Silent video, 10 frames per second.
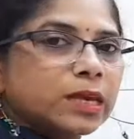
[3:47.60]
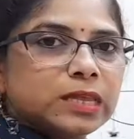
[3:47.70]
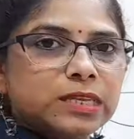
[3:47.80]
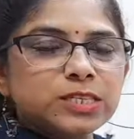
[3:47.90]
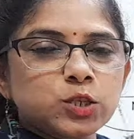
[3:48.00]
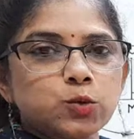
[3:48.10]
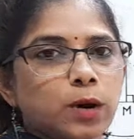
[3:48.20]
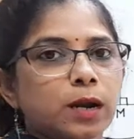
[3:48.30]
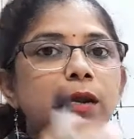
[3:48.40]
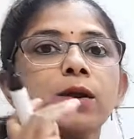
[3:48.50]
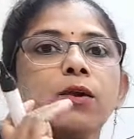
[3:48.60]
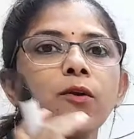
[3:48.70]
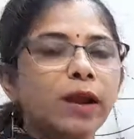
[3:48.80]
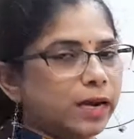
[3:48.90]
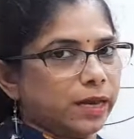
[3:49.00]
These two are
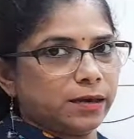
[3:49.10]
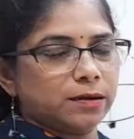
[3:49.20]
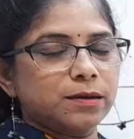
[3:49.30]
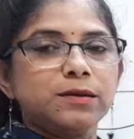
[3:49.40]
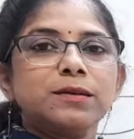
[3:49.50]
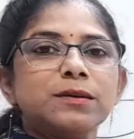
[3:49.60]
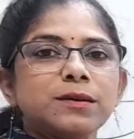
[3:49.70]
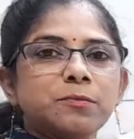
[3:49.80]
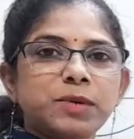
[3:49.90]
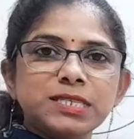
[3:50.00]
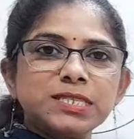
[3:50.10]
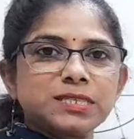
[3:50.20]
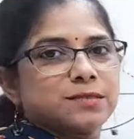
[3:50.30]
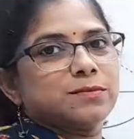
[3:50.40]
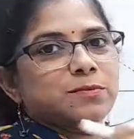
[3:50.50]
right angle,
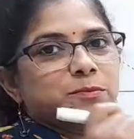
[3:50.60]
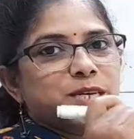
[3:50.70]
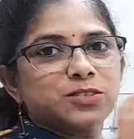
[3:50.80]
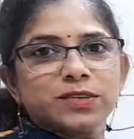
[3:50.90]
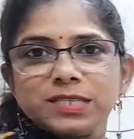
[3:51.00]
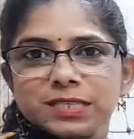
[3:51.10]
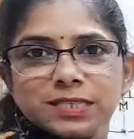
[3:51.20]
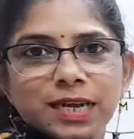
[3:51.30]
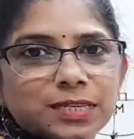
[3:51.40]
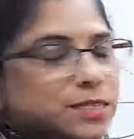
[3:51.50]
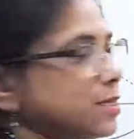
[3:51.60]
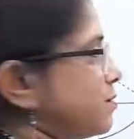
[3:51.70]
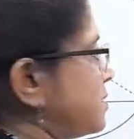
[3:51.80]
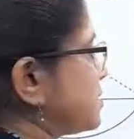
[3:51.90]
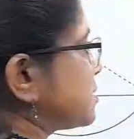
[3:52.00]
means measure is 90
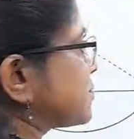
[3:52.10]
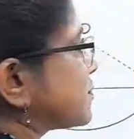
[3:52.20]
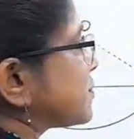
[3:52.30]
degrees.